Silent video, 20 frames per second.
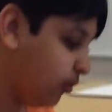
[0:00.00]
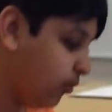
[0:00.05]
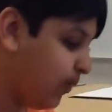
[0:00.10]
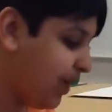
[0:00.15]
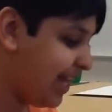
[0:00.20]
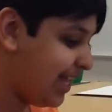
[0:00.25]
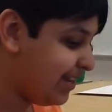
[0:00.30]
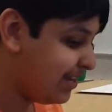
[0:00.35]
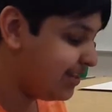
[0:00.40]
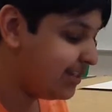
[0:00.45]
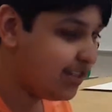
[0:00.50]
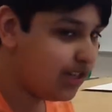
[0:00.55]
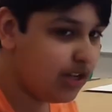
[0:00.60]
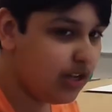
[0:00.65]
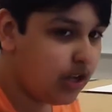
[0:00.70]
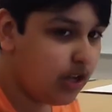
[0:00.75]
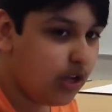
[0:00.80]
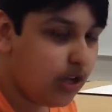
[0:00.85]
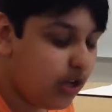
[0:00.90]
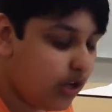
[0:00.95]
wind.
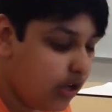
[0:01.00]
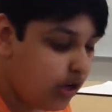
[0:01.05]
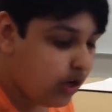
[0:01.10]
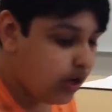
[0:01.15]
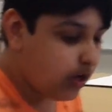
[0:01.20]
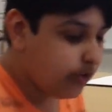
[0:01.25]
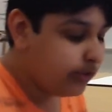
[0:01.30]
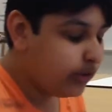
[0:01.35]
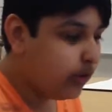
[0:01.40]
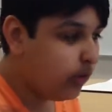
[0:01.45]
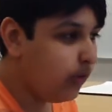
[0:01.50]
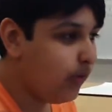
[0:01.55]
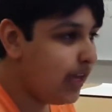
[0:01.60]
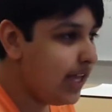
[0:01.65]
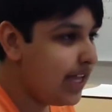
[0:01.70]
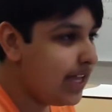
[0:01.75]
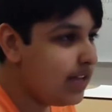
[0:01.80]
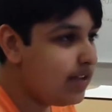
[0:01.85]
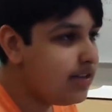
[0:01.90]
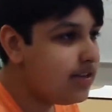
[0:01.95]
The
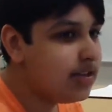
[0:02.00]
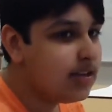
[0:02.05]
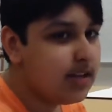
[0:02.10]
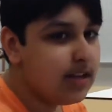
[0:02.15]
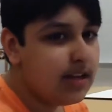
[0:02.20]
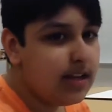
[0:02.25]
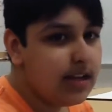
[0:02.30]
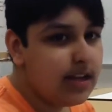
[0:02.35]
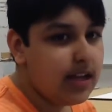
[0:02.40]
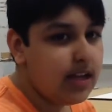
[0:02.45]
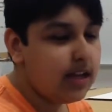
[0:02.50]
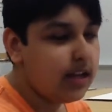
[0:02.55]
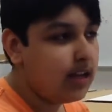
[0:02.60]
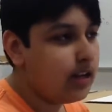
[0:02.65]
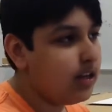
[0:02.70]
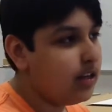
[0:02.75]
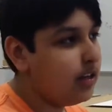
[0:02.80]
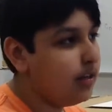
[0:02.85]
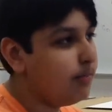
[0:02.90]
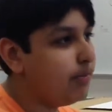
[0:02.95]
wind
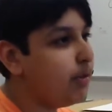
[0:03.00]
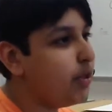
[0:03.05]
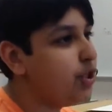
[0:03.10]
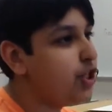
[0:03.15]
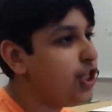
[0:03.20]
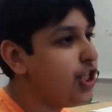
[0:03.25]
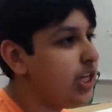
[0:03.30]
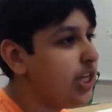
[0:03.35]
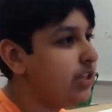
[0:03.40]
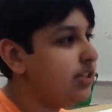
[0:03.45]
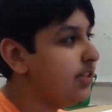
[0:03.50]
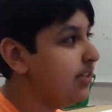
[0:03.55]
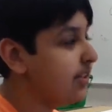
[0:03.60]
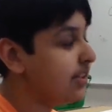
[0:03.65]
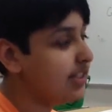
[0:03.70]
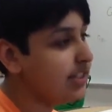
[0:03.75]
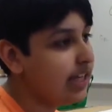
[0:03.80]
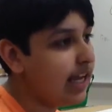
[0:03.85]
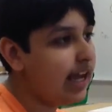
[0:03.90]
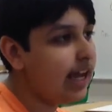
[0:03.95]
could push it to
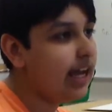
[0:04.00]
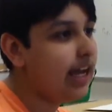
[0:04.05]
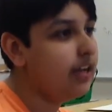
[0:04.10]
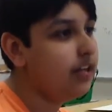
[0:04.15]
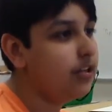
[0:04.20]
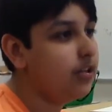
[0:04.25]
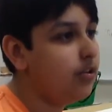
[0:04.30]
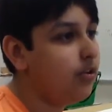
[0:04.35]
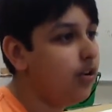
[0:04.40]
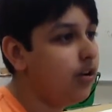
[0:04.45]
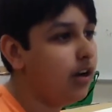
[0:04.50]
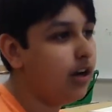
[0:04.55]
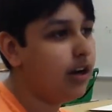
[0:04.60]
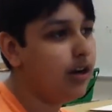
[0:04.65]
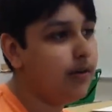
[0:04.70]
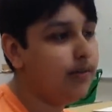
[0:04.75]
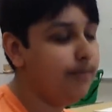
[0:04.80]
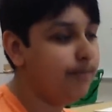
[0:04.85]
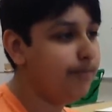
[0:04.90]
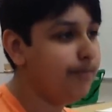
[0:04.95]
the side
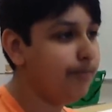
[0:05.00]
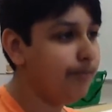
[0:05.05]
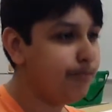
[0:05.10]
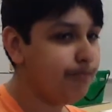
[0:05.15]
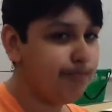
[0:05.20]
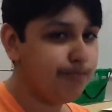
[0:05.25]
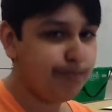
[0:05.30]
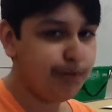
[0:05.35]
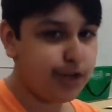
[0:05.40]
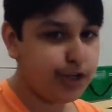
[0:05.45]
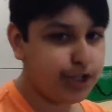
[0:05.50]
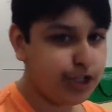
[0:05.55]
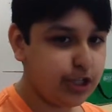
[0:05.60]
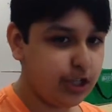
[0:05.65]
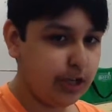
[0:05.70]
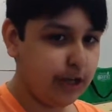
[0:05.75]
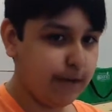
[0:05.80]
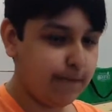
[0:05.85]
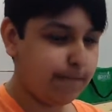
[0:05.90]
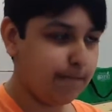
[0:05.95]
or push
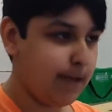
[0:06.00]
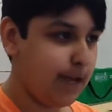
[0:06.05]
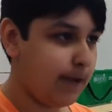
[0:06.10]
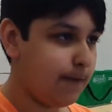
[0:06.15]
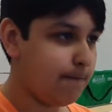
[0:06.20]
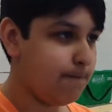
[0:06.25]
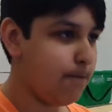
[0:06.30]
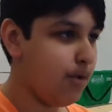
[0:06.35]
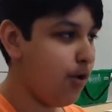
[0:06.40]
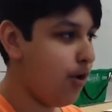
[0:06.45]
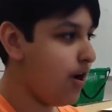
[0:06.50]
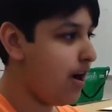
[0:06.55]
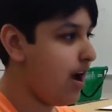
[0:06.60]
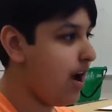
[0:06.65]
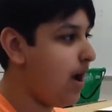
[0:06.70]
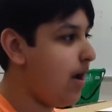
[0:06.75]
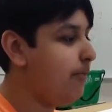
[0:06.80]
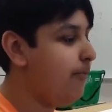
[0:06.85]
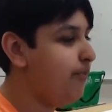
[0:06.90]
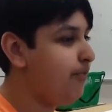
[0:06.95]
it more
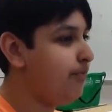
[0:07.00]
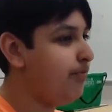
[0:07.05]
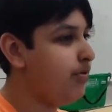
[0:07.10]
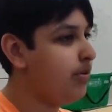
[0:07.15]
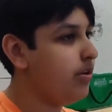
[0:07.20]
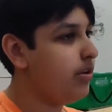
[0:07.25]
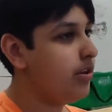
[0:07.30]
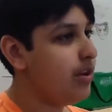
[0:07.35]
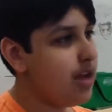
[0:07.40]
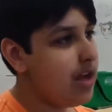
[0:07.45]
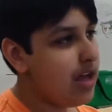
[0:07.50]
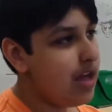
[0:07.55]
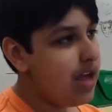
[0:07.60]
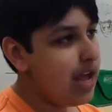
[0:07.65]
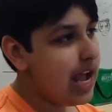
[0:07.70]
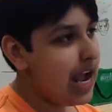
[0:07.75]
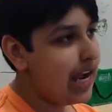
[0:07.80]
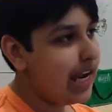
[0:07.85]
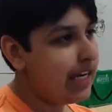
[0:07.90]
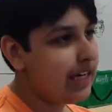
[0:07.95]
up.
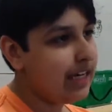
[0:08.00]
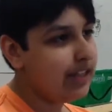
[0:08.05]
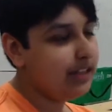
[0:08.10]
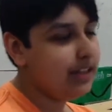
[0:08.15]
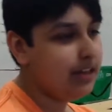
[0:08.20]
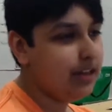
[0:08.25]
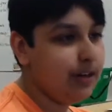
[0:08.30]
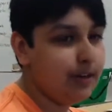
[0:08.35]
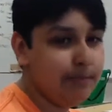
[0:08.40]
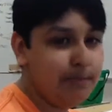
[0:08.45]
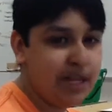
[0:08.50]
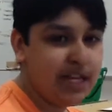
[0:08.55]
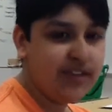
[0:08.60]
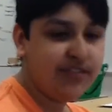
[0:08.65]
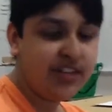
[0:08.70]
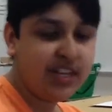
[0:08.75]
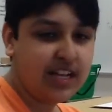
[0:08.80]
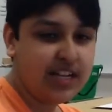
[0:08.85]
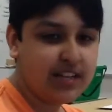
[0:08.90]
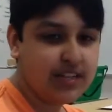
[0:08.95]
It could either
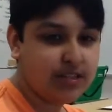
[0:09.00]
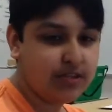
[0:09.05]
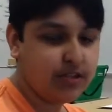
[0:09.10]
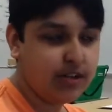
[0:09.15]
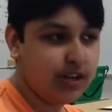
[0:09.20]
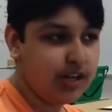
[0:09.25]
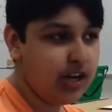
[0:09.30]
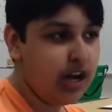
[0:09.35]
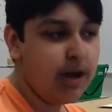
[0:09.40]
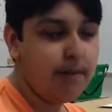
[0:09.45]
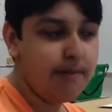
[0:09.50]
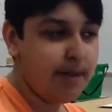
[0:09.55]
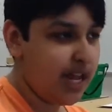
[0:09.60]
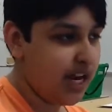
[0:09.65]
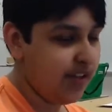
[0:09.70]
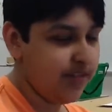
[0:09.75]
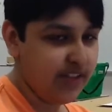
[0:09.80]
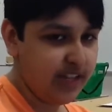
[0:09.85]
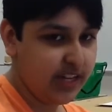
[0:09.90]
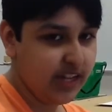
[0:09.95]
benefit us or not
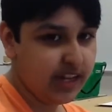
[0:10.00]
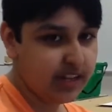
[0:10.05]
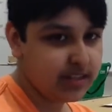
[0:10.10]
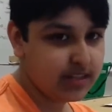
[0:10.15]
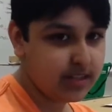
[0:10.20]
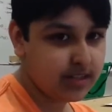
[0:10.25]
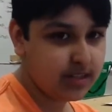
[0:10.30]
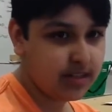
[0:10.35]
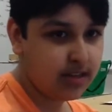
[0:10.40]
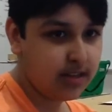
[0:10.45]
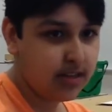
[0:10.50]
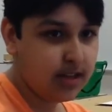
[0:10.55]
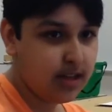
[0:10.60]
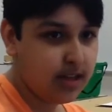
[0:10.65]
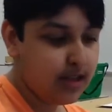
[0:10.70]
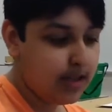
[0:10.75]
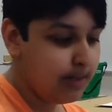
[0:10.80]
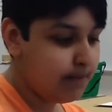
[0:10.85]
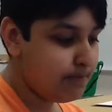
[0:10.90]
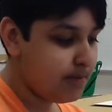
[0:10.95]
benefit us.
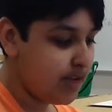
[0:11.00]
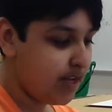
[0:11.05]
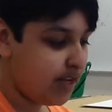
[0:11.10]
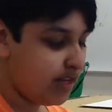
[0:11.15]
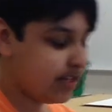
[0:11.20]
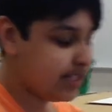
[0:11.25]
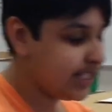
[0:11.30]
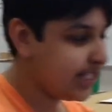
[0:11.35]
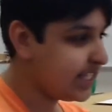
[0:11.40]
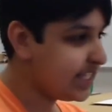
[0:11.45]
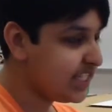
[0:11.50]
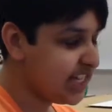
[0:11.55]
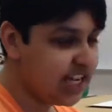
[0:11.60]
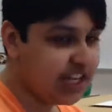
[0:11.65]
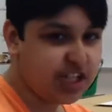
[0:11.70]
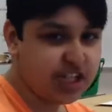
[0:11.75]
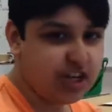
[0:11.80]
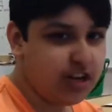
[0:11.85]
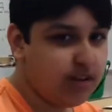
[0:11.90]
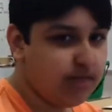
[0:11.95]
But it's
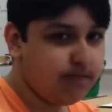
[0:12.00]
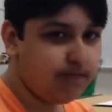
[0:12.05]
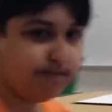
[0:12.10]
nature.